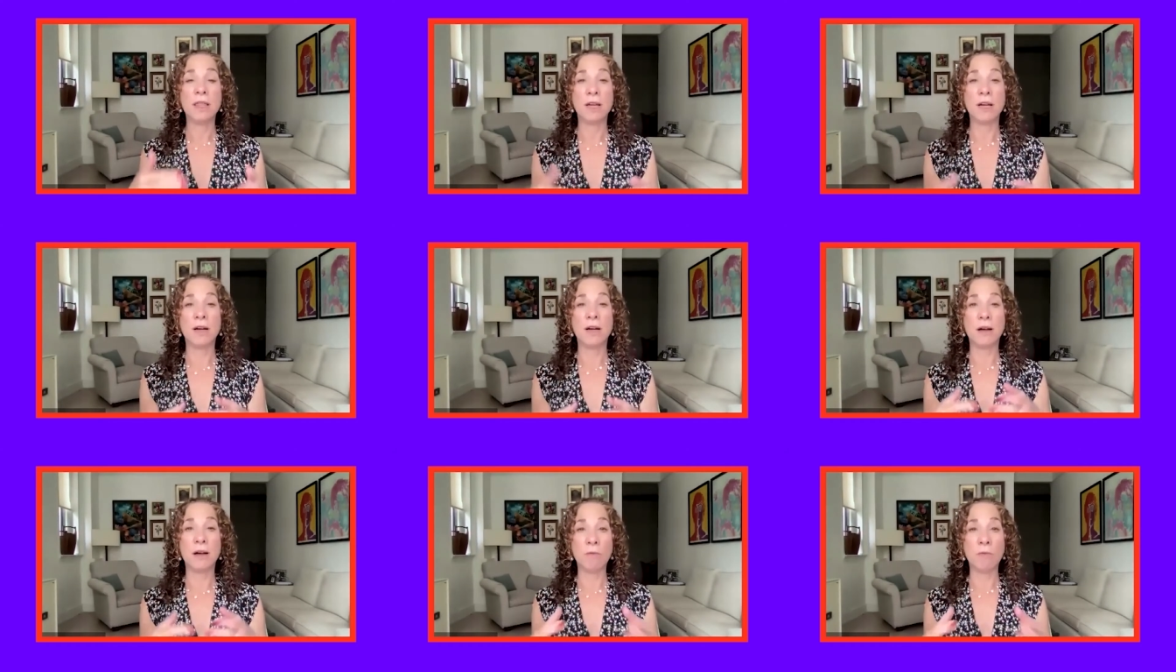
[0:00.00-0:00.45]

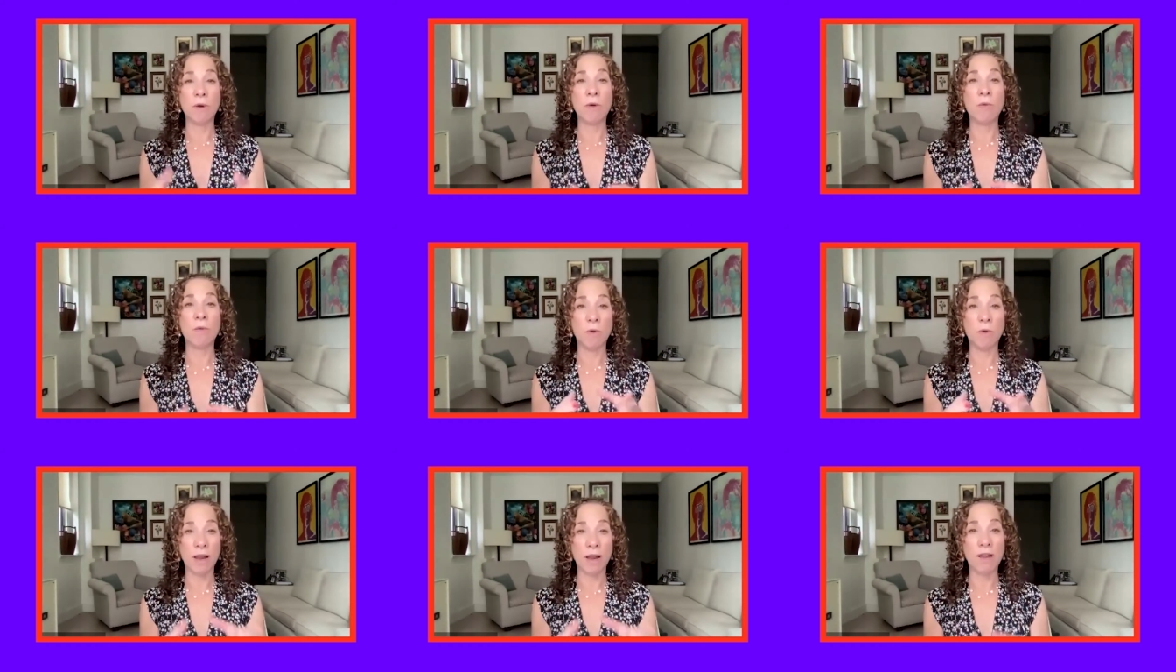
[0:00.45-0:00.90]
the we
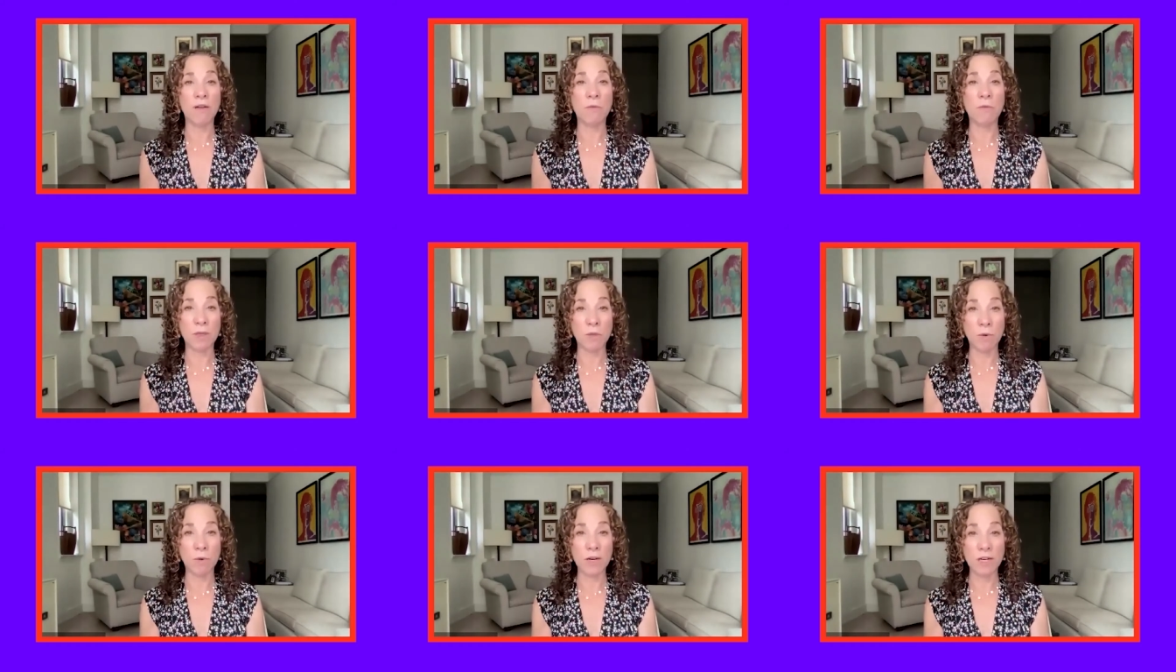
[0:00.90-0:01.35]
were working
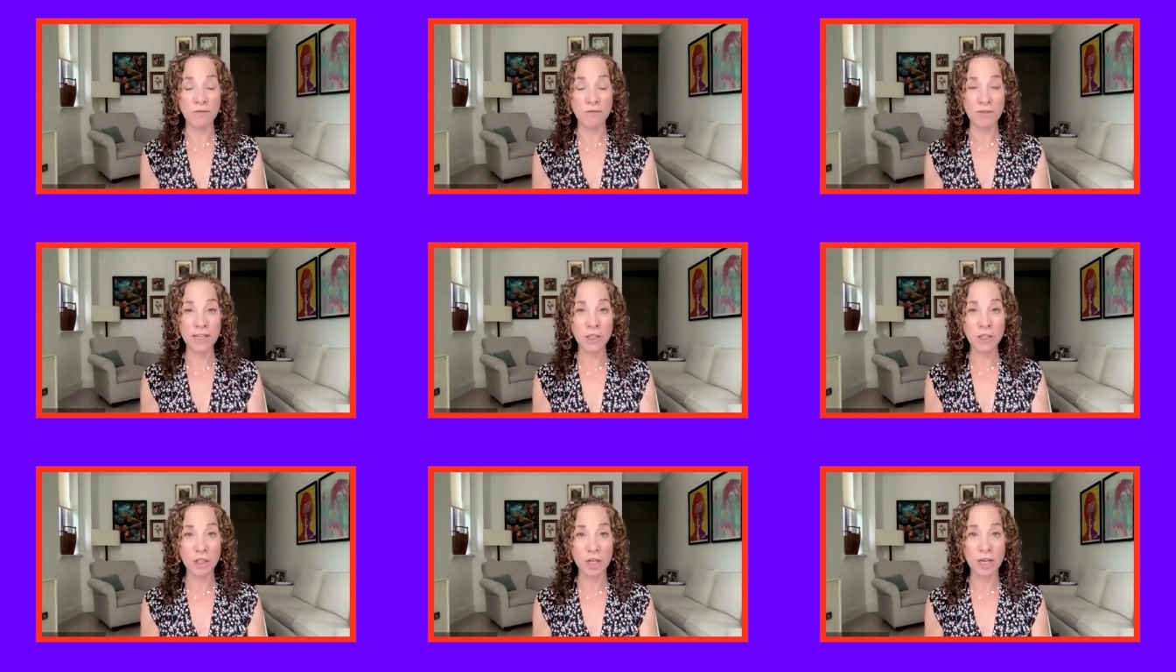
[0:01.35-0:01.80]
with one
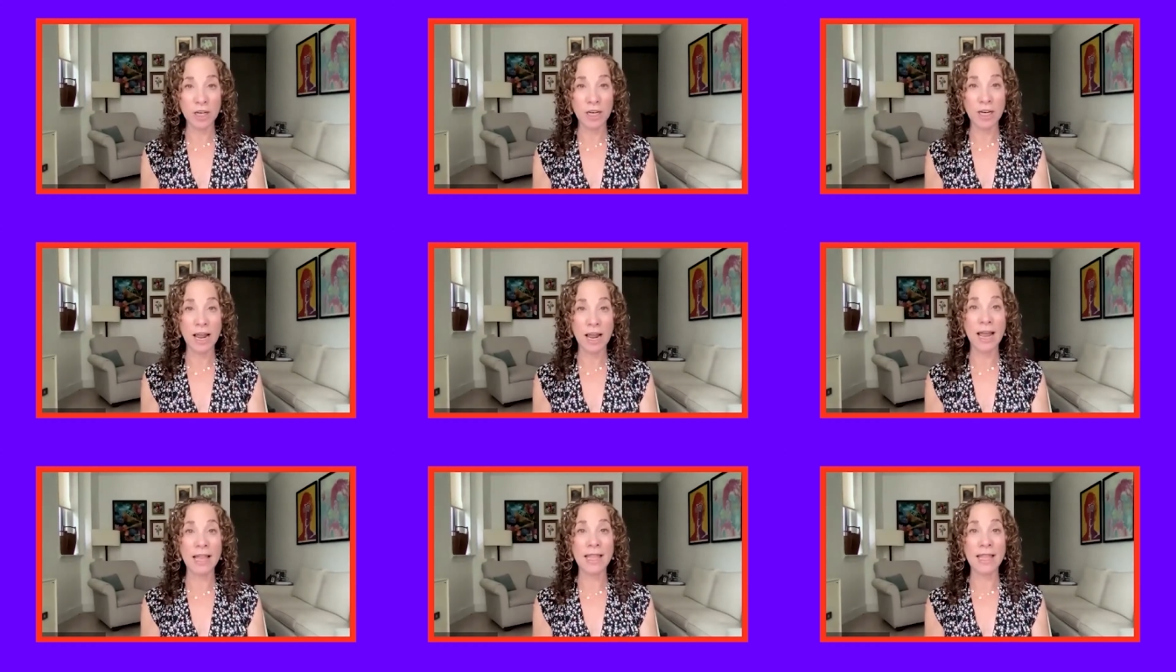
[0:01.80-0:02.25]

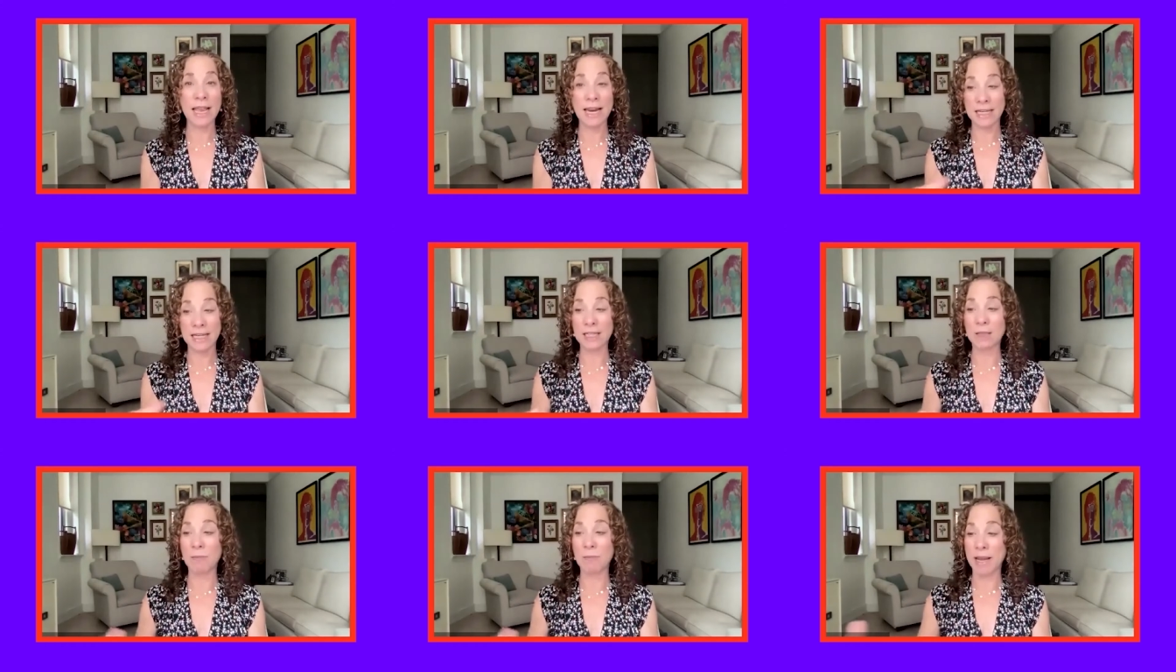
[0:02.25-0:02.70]
division and then
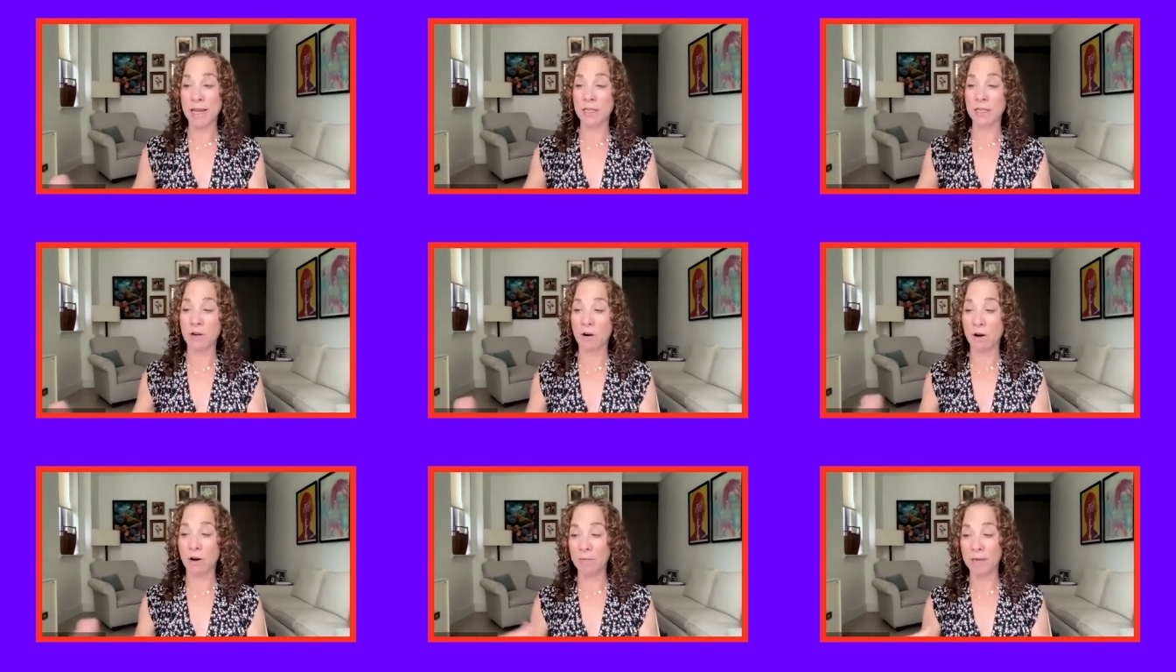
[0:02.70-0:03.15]

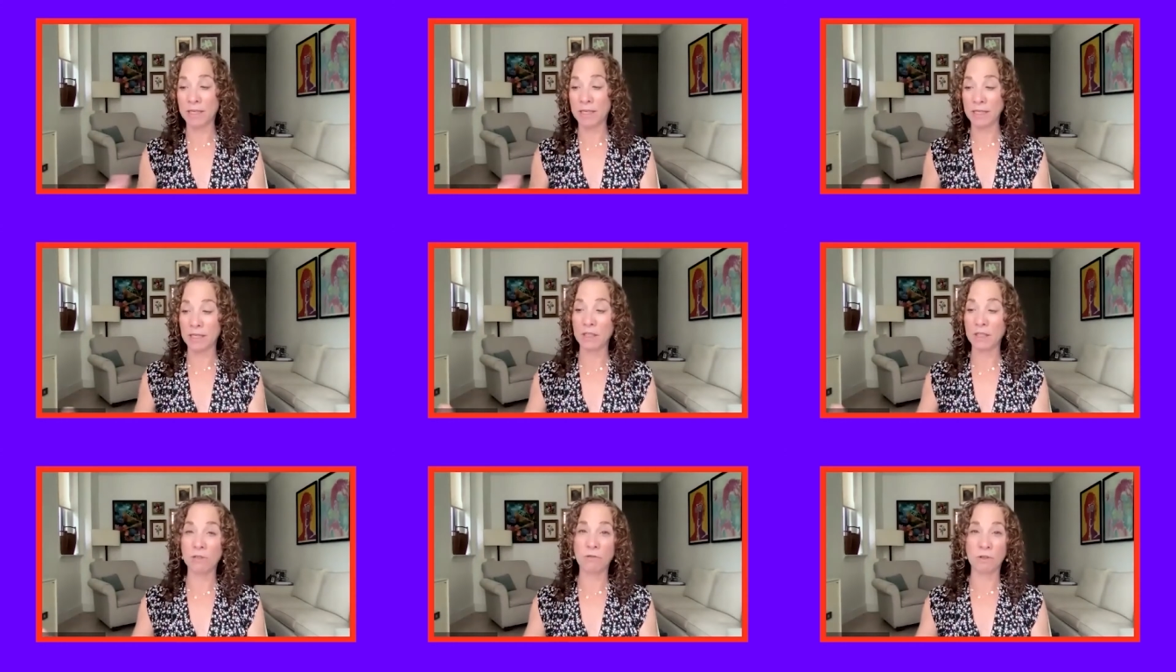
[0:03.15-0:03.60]
expanded our
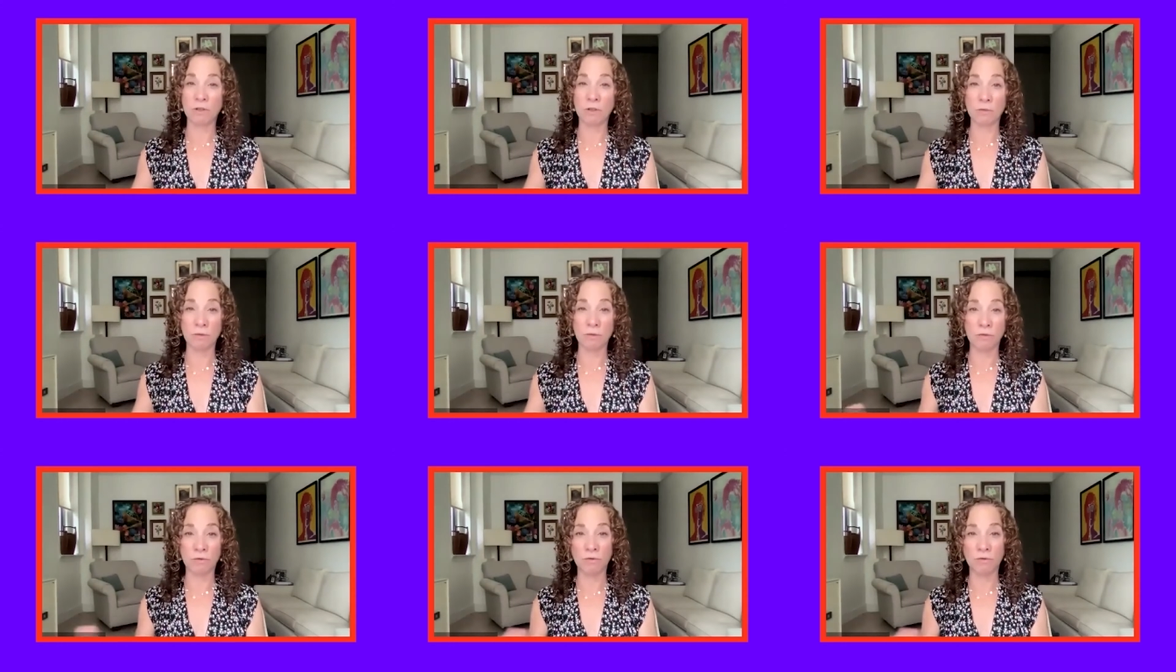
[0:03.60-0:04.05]
business through the
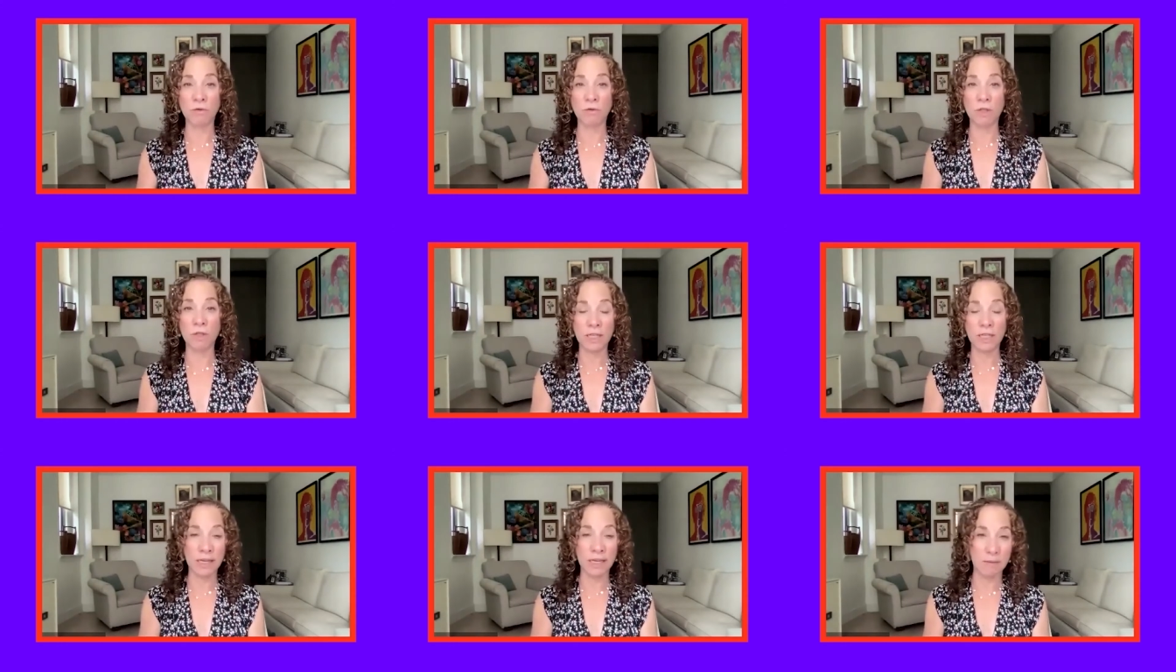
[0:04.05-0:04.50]
through
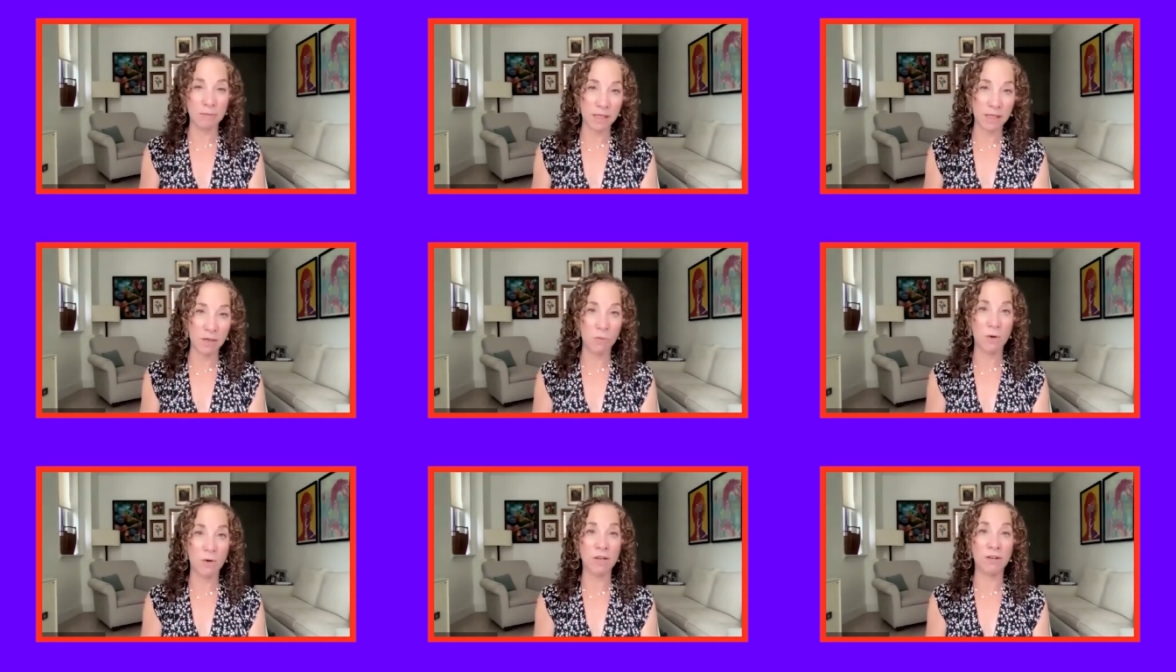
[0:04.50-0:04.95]
the team
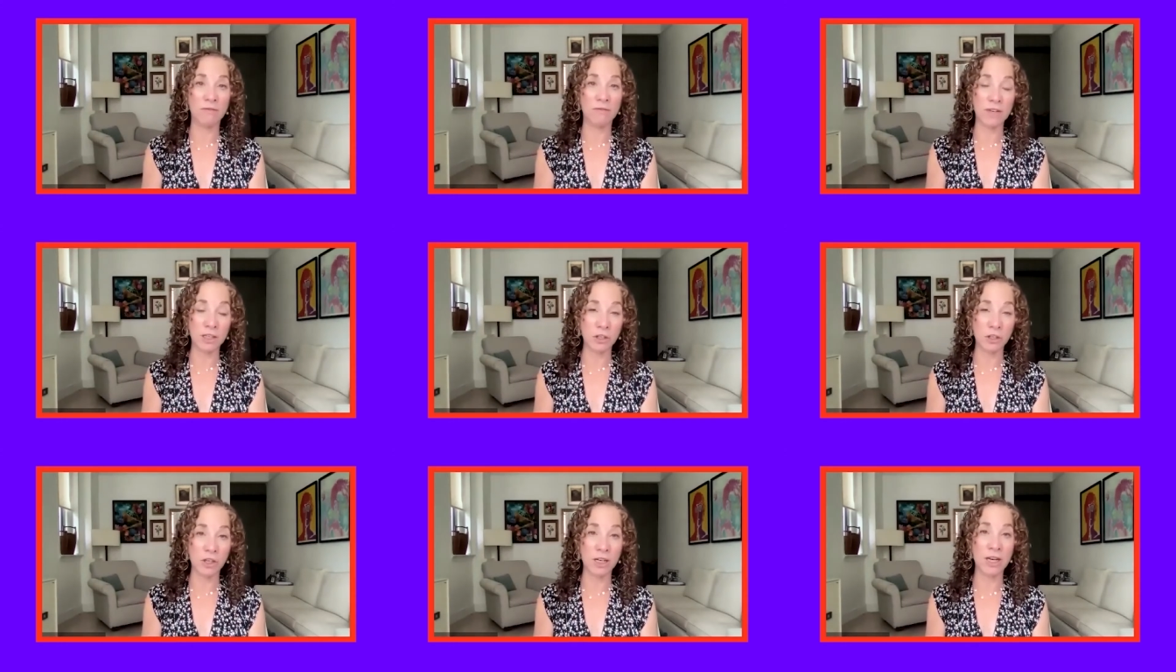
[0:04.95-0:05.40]
at the one
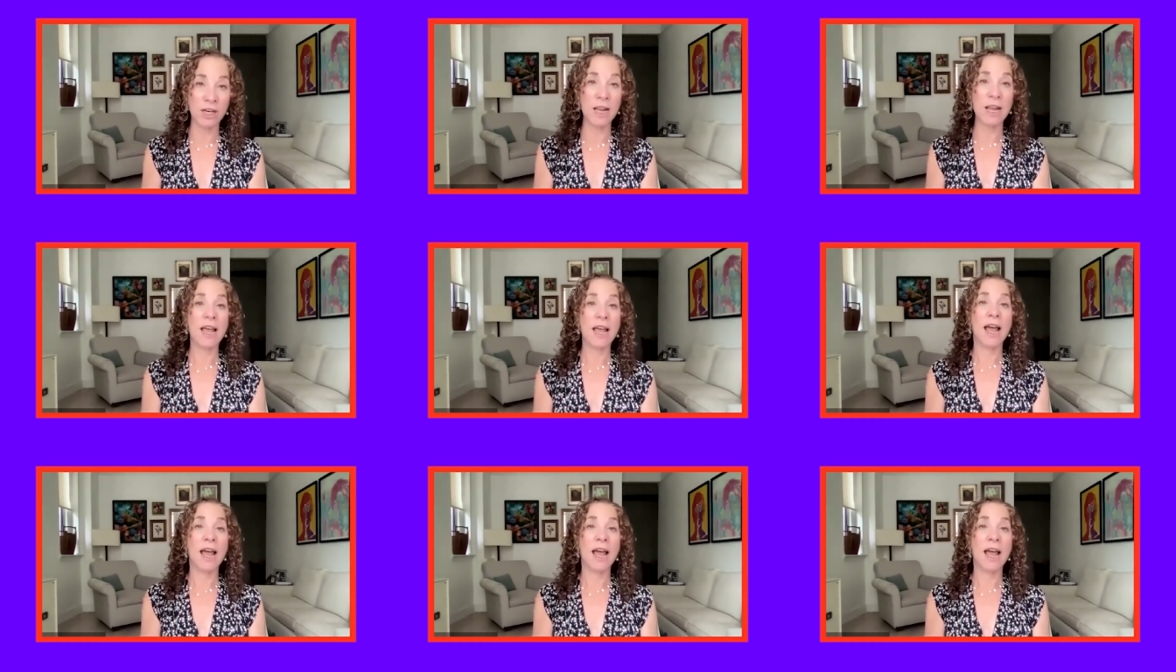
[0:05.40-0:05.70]
division